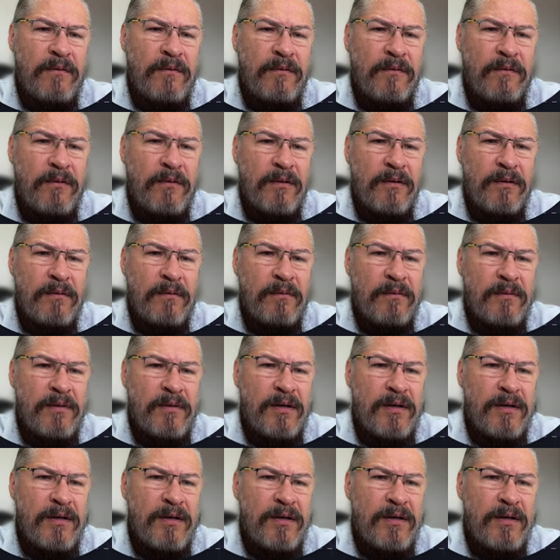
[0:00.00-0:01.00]
for
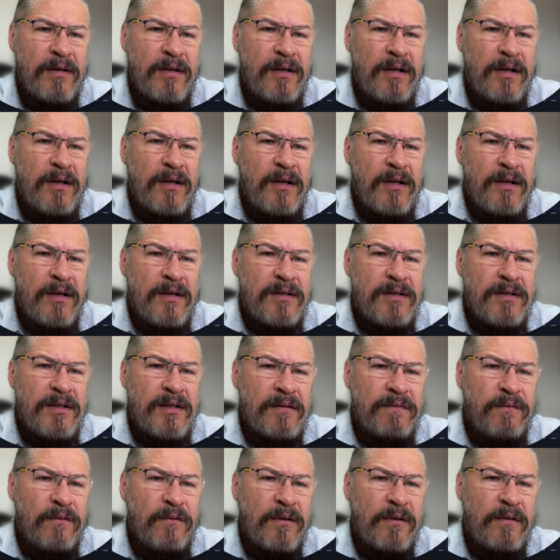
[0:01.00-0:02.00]

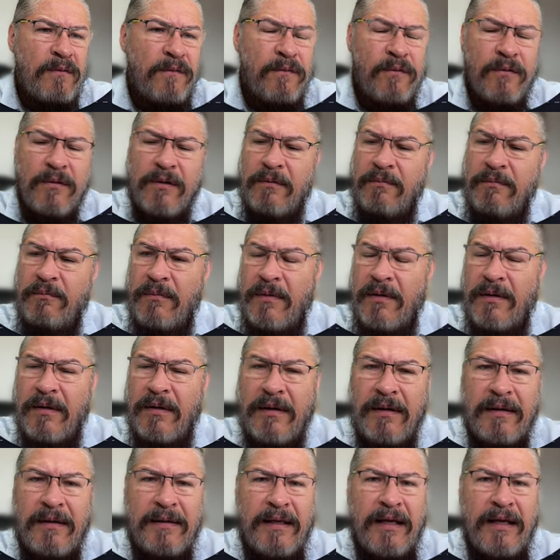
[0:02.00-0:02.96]
just for for the